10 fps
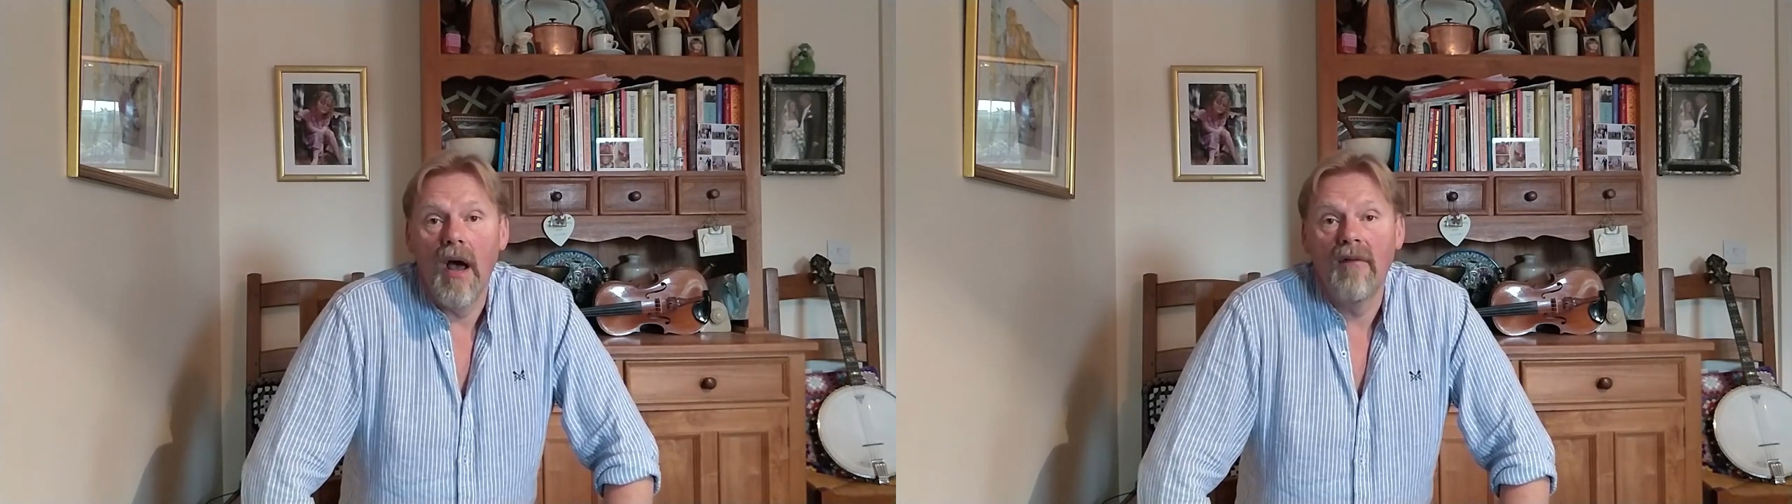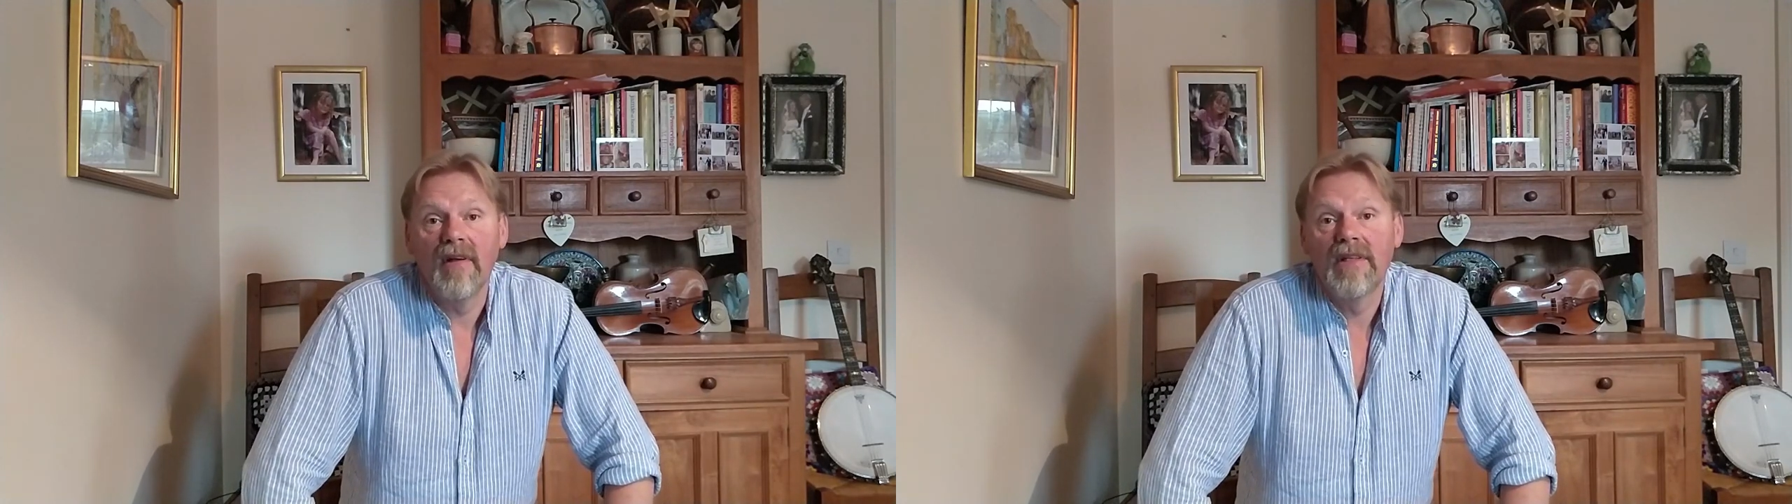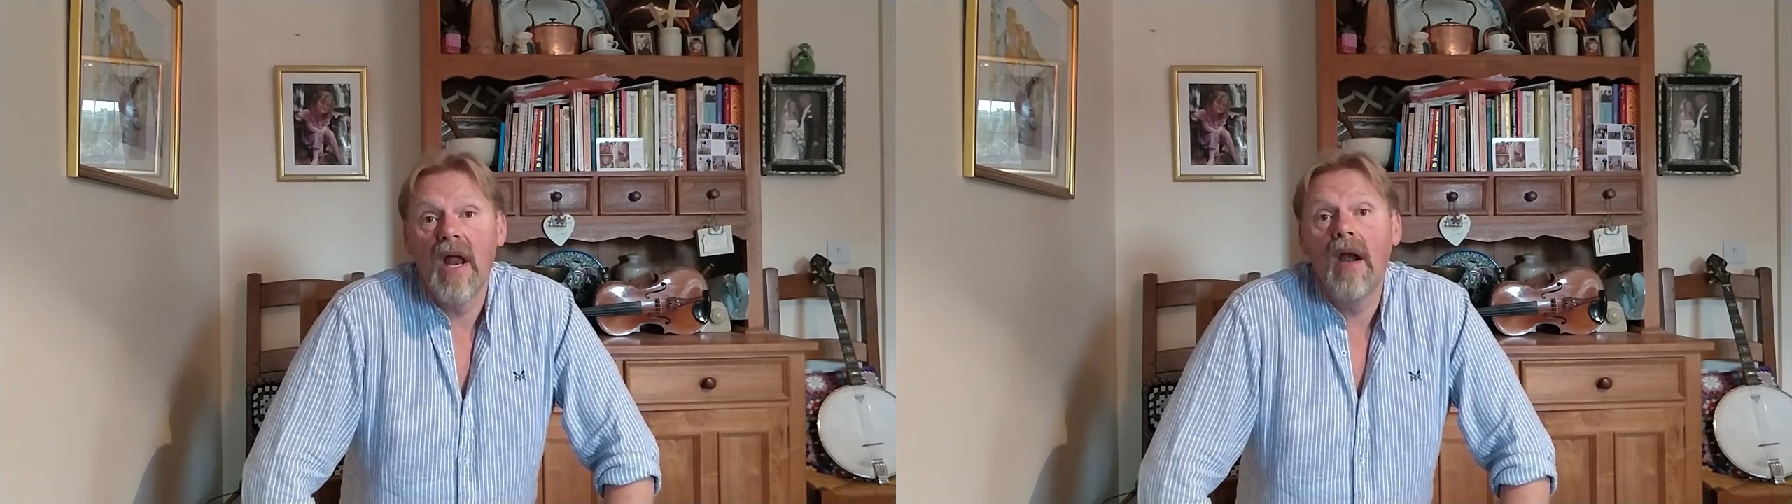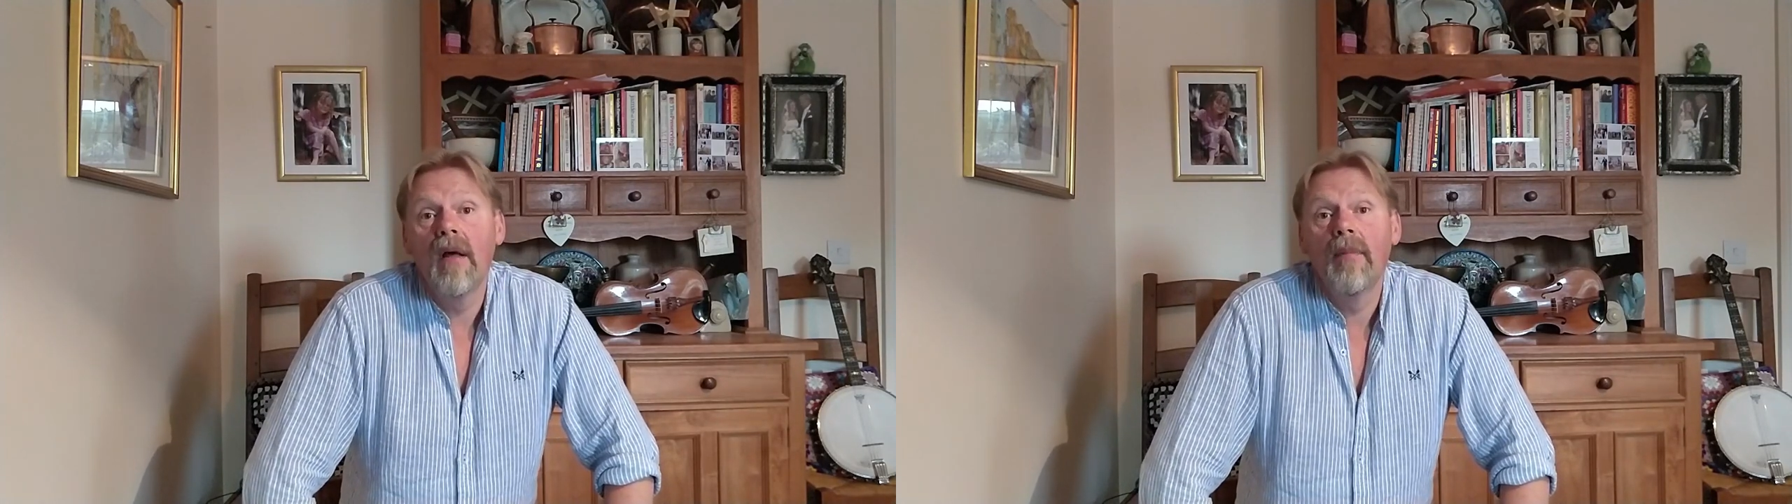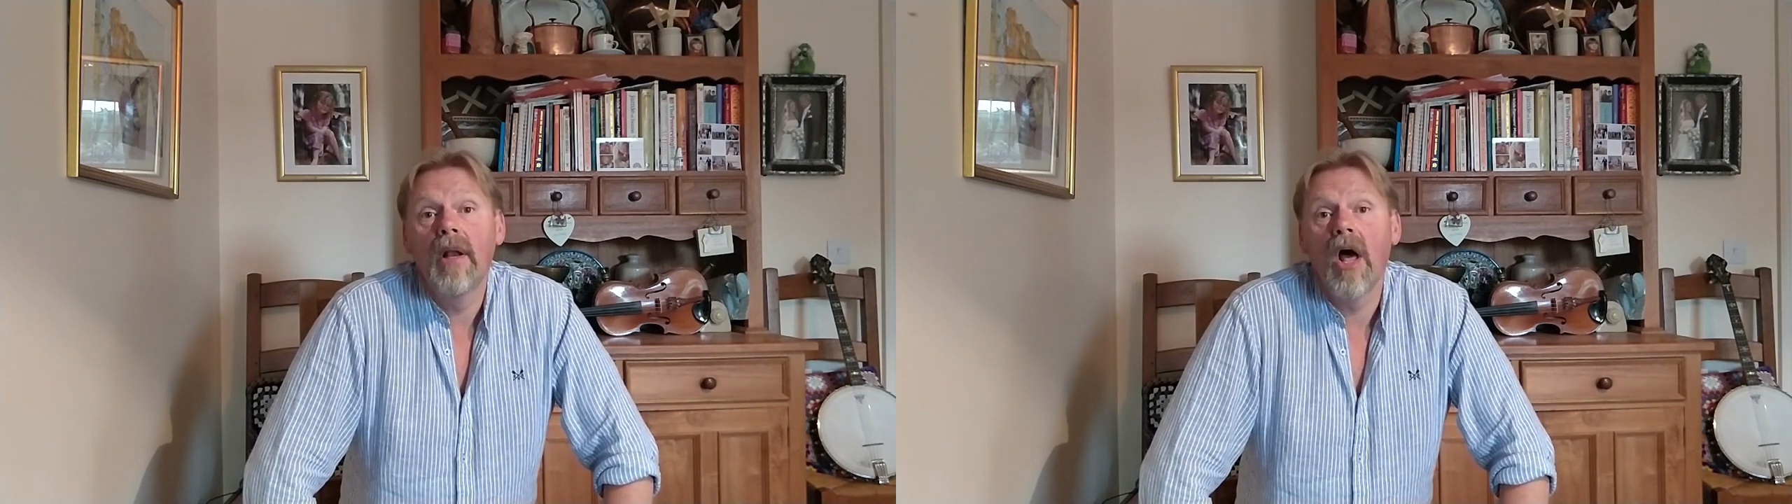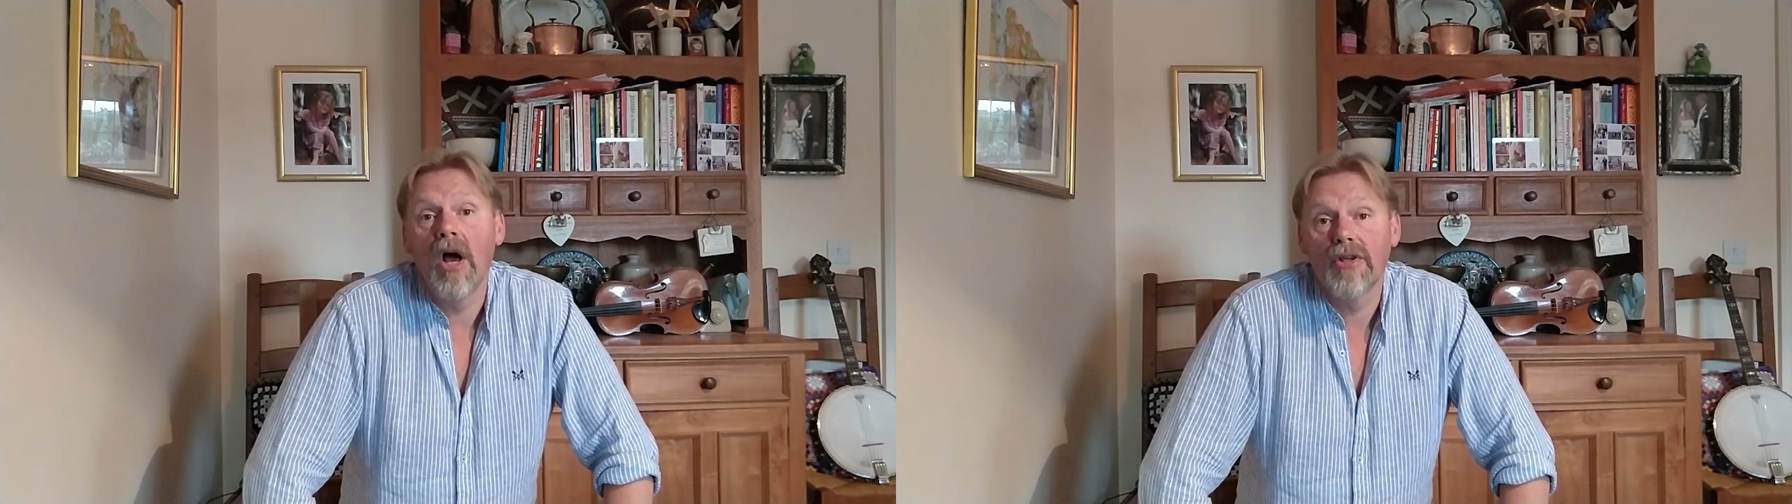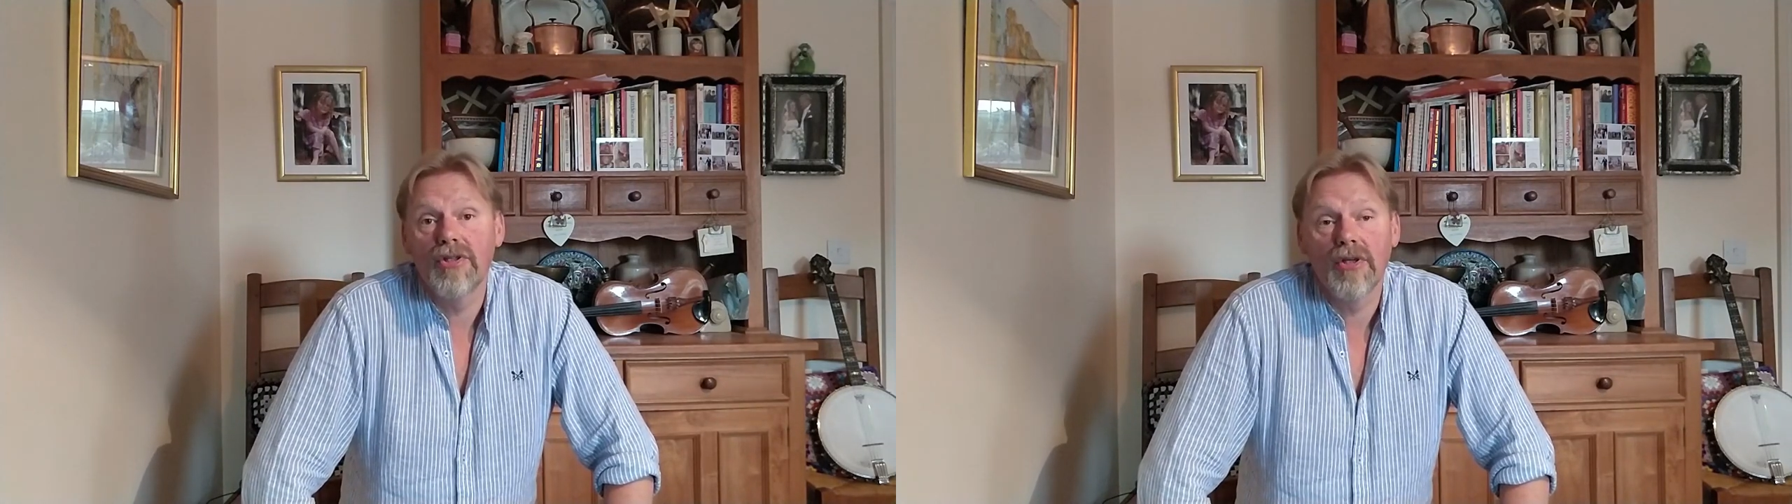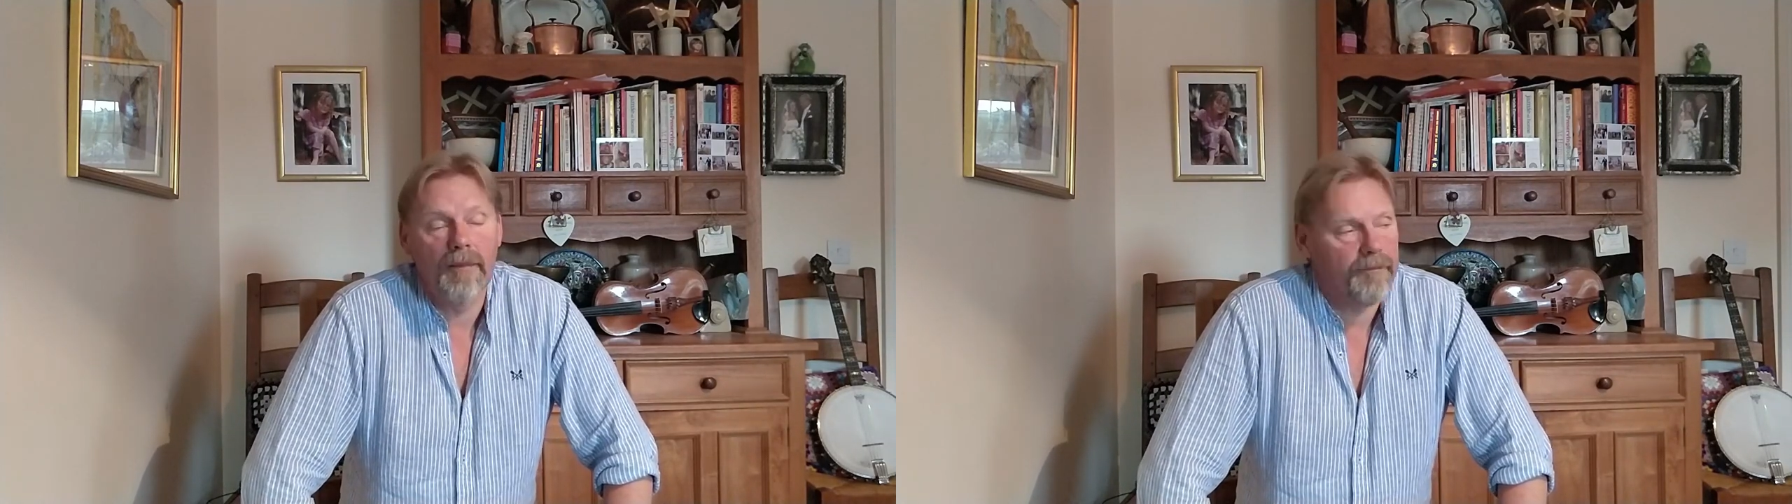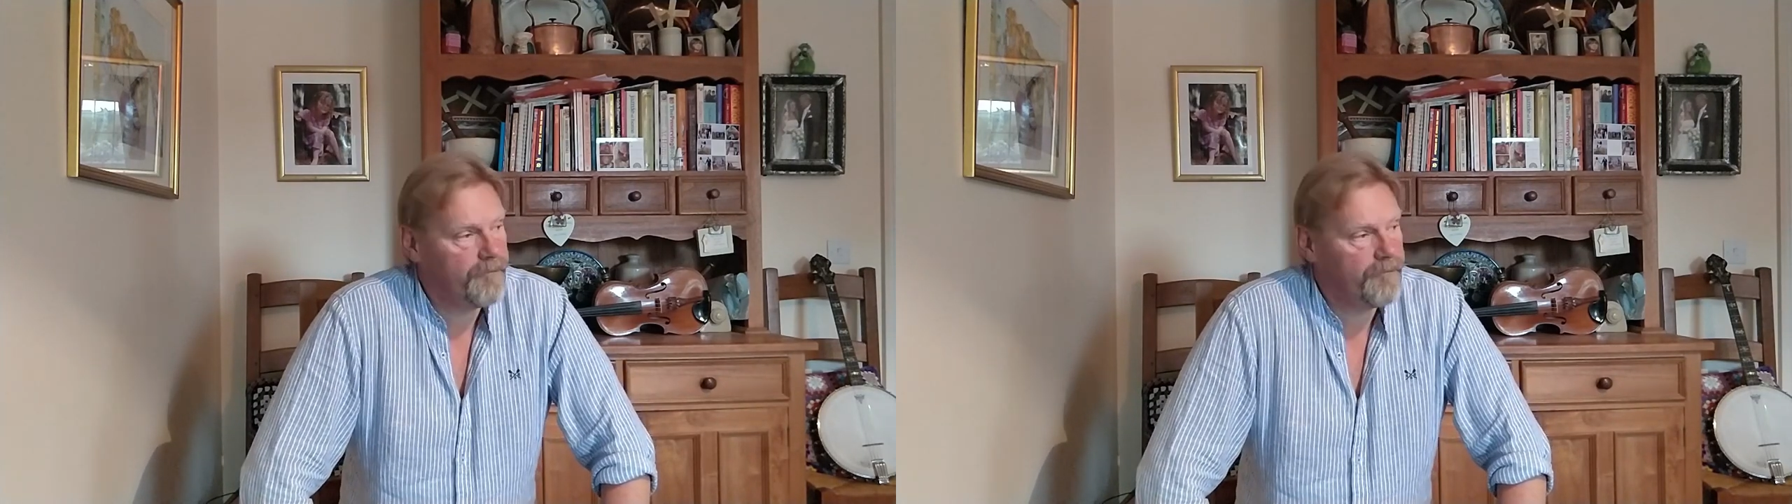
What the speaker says: of a terrible hush.